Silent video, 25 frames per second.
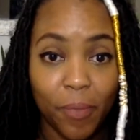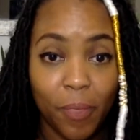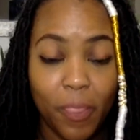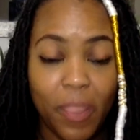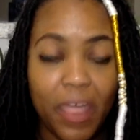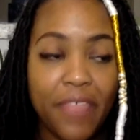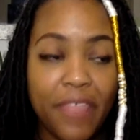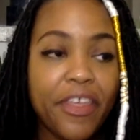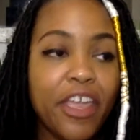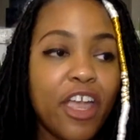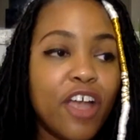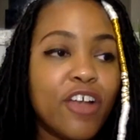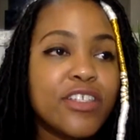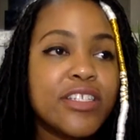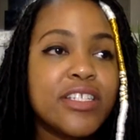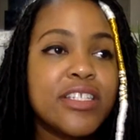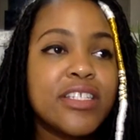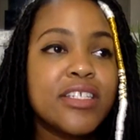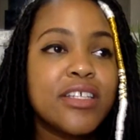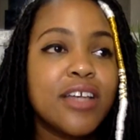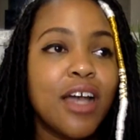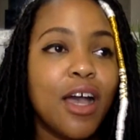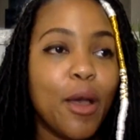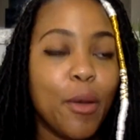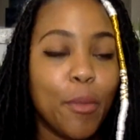that they are
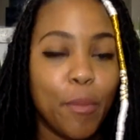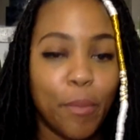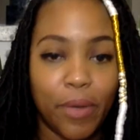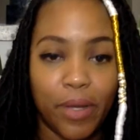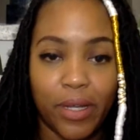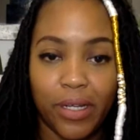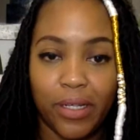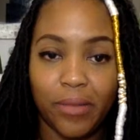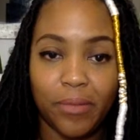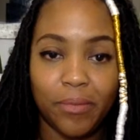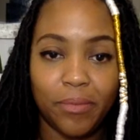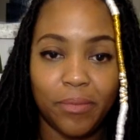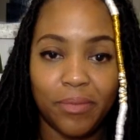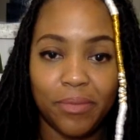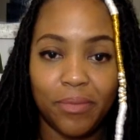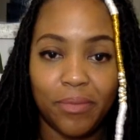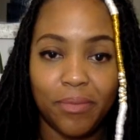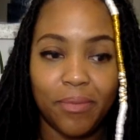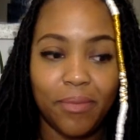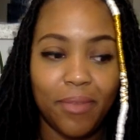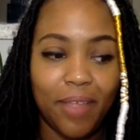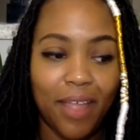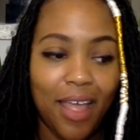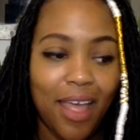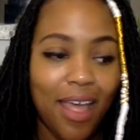scum,
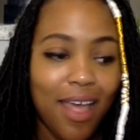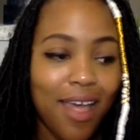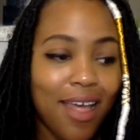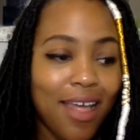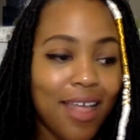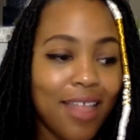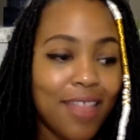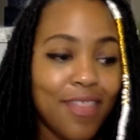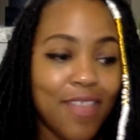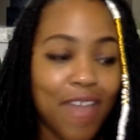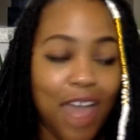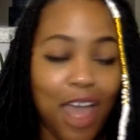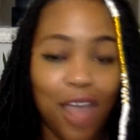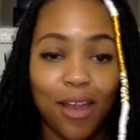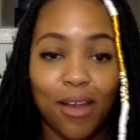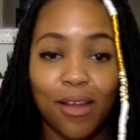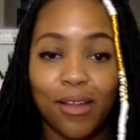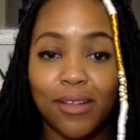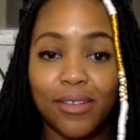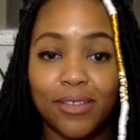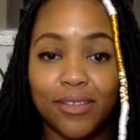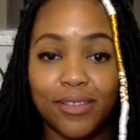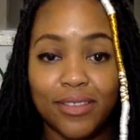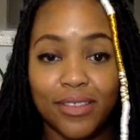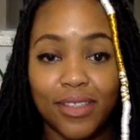that
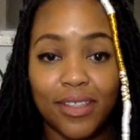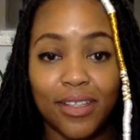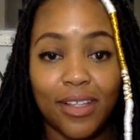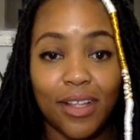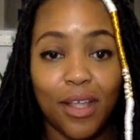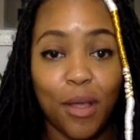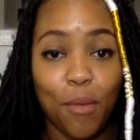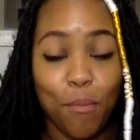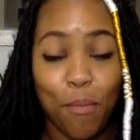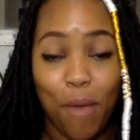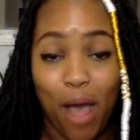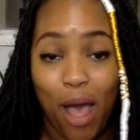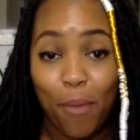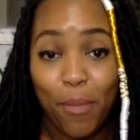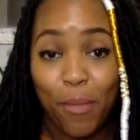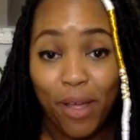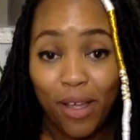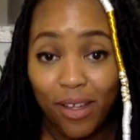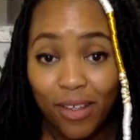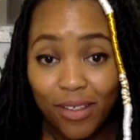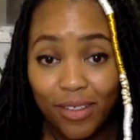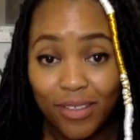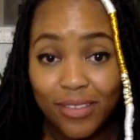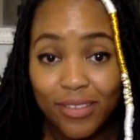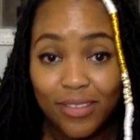
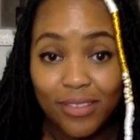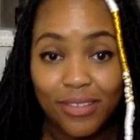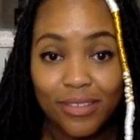mama